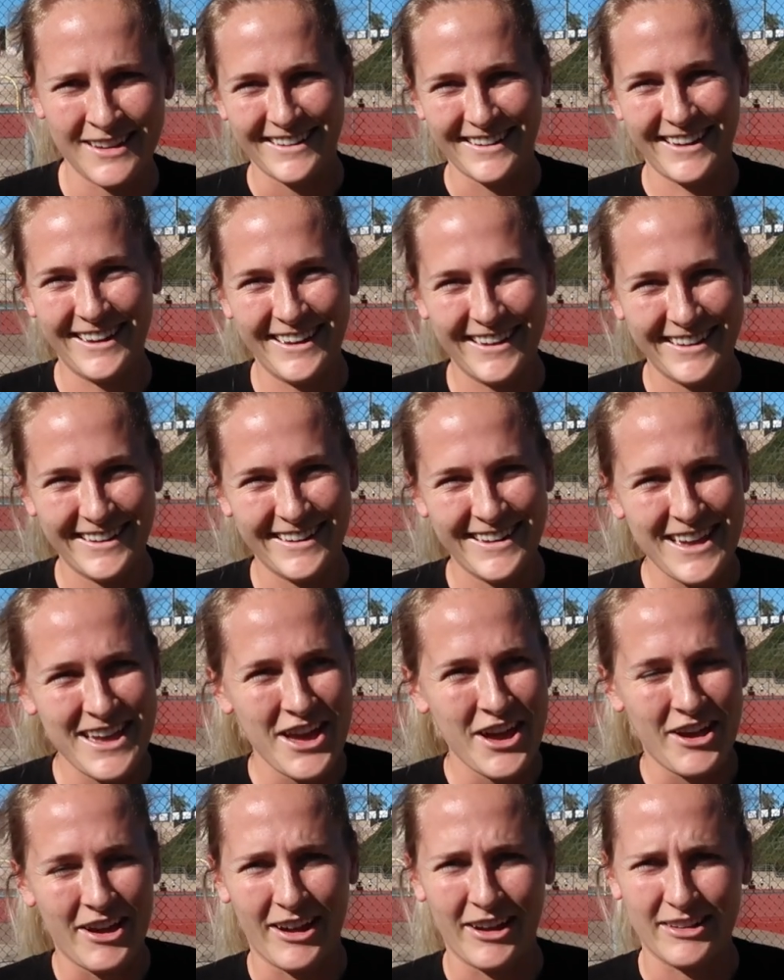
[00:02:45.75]
I
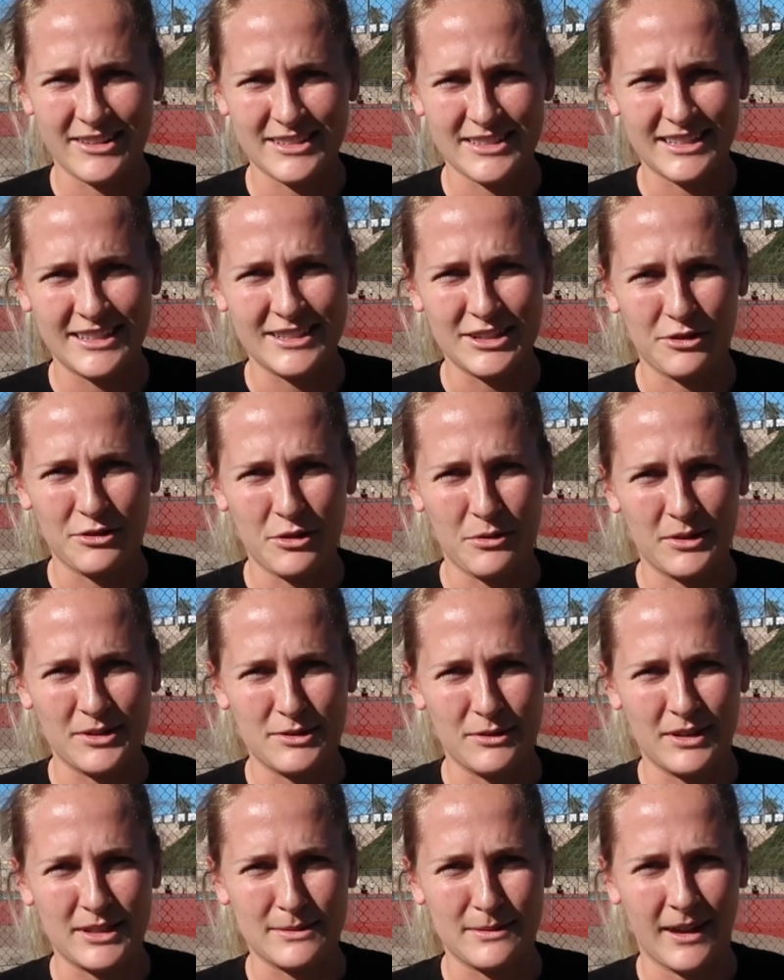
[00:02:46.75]
honestly don't know what
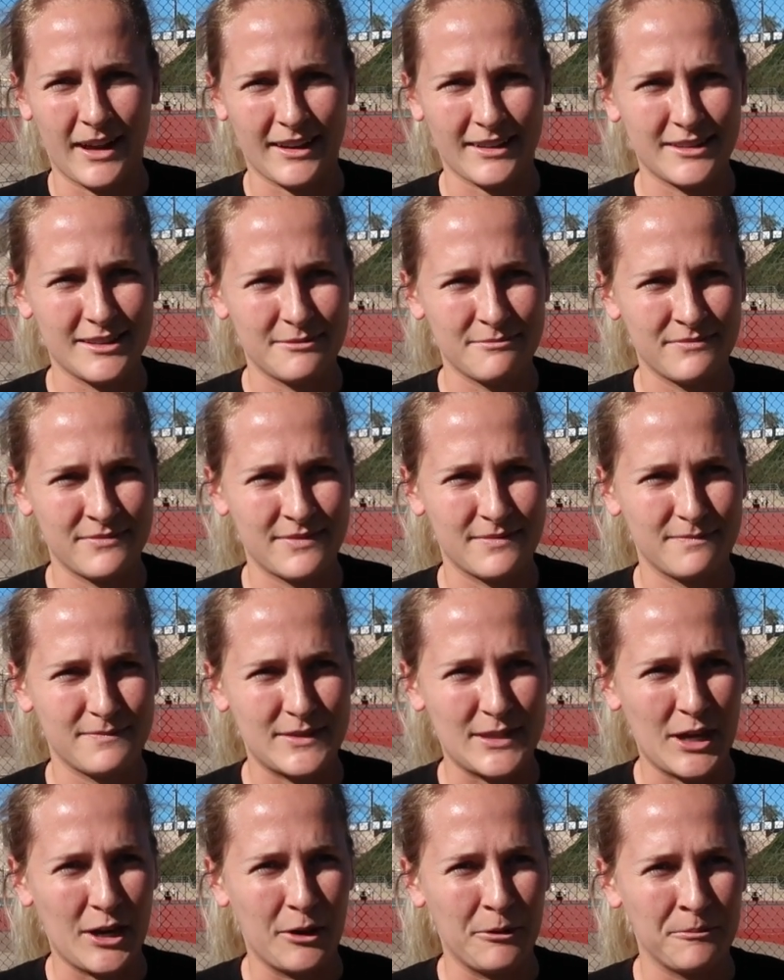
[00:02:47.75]
to expect,
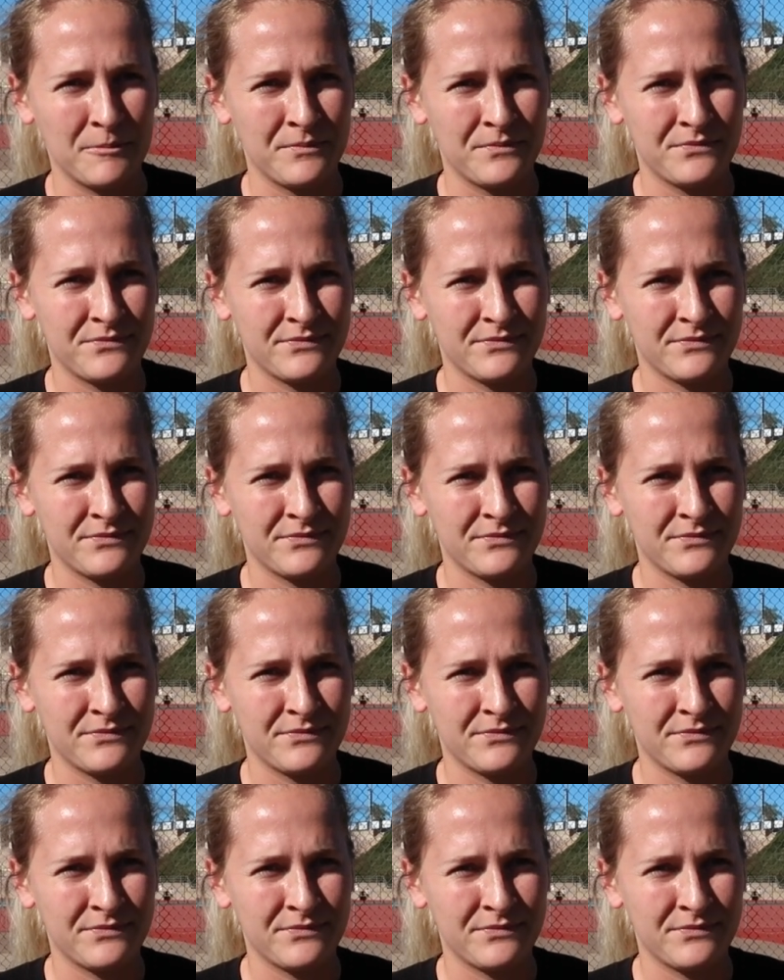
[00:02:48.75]
so.